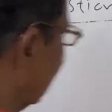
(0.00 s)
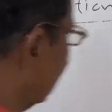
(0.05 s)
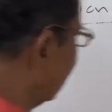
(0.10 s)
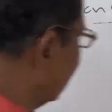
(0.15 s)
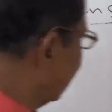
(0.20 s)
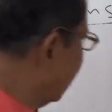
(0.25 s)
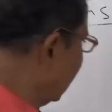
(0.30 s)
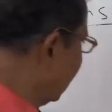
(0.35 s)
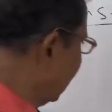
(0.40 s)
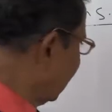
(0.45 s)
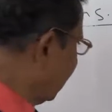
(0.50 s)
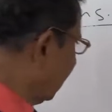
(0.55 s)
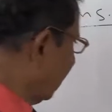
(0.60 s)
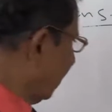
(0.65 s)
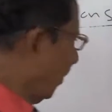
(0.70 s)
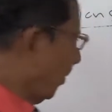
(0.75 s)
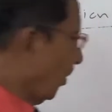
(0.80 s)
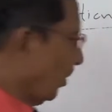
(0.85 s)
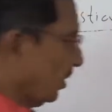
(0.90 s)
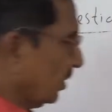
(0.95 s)
you need to know
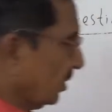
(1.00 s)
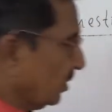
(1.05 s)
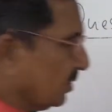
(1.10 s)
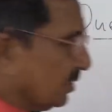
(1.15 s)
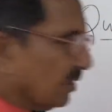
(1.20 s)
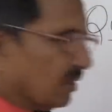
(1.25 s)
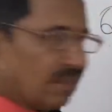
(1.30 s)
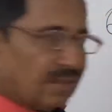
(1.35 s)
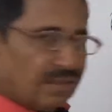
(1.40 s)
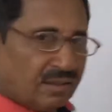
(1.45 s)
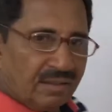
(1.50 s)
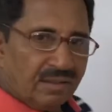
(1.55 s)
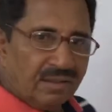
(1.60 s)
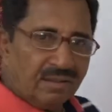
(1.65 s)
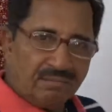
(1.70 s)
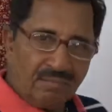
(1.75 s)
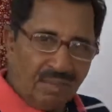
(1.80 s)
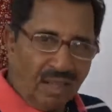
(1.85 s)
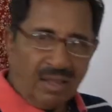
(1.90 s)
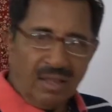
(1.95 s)
all these things.
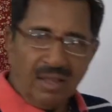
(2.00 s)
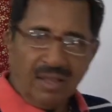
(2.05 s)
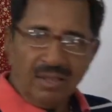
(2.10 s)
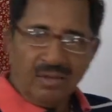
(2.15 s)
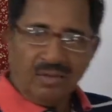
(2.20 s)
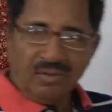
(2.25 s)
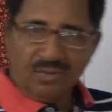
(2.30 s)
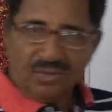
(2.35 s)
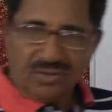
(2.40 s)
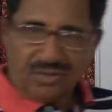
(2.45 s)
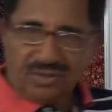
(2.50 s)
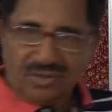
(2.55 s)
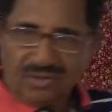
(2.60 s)
You should